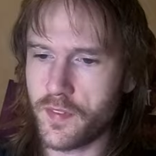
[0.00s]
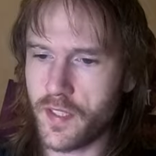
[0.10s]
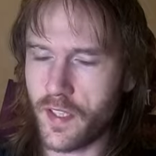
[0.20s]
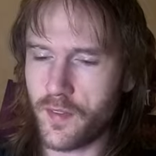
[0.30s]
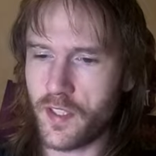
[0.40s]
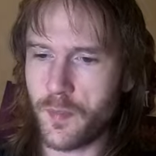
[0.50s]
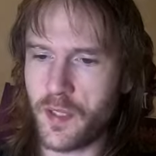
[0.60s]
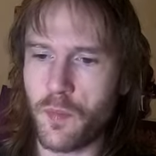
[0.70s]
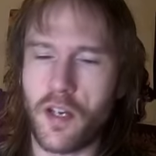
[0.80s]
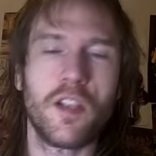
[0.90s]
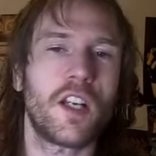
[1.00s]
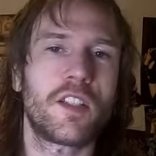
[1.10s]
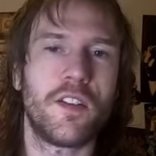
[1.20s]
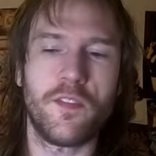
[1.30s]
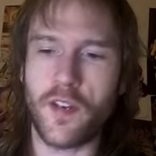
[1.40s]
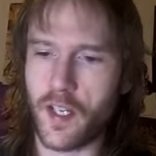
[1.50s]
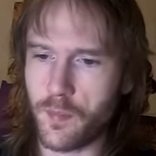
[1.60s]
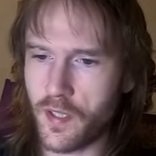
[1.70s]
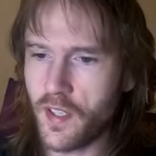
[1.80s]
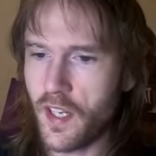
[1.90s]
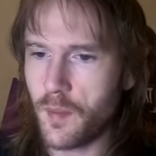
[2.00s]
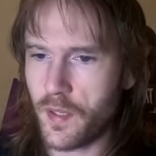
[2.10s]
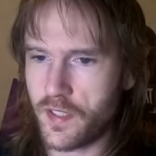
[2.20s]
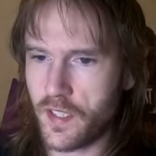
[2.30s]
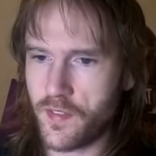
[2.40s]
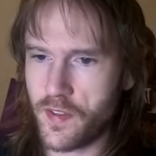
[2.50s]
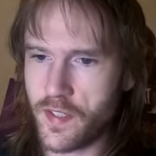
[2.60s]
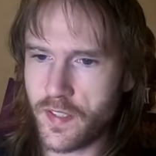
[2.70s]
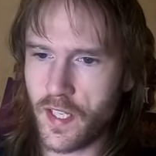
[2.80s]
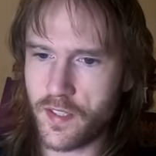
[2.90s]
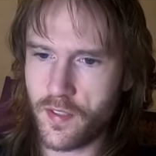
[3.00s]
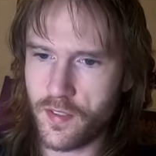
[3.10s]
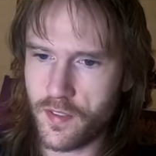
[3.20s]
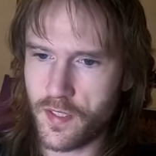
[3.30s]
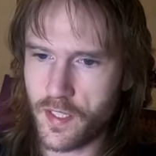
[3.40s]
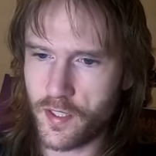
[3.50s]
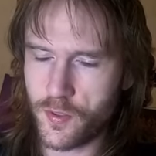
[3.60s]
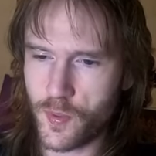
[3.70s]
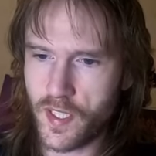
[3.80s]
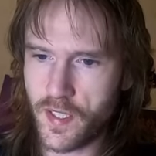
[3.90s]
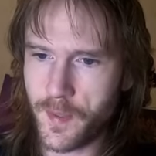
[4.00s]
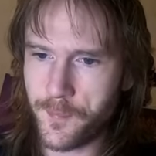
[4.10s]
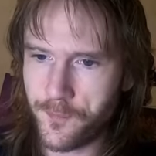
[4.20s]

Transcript: give a little bit more luxury vibe. But other than that, I don't really